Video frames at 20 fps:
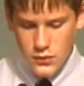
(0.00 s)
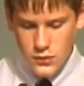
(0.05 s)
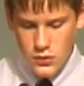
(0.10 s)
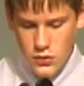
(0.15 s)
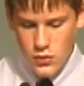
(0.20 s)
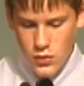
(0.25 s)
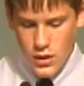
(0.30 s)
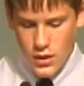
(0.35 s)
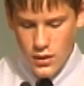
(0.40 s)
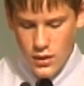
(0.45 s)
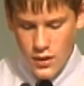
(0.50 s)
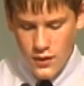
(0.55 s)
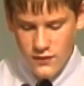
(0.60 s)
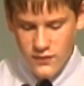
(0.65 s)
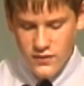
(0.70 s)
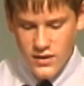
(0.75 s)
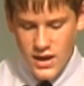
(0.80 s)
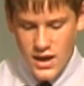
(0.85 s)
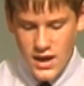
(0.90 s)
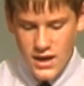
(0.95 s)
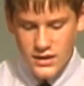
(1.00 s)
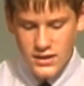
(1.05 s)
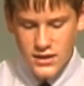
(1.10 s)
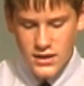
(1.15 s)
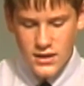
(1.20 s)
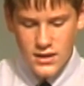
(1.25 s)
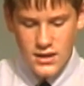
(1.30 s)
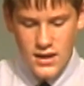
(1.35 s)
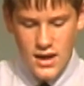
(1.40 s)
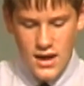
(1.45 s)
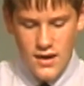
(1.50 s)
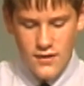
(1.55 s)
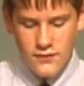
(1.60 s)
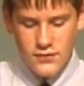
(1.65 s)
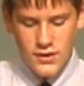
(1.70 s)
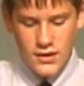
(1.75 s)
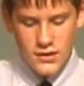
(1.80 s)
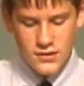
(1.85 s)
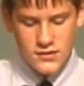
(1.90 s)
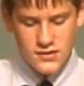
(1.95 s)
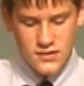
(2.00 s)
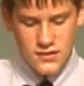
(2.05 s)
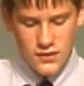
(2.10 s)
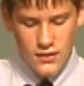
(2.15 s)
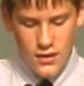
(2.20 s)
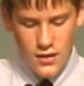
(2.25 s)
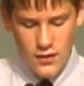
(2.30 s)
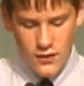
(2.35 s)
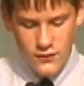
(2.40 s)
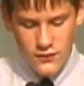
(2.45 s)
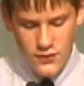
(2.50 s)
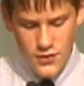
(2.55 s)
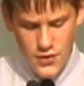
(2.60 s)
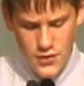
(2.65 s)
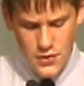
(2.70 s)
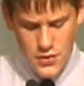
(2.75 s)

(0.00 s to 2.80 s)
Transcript: who are of God can have this love,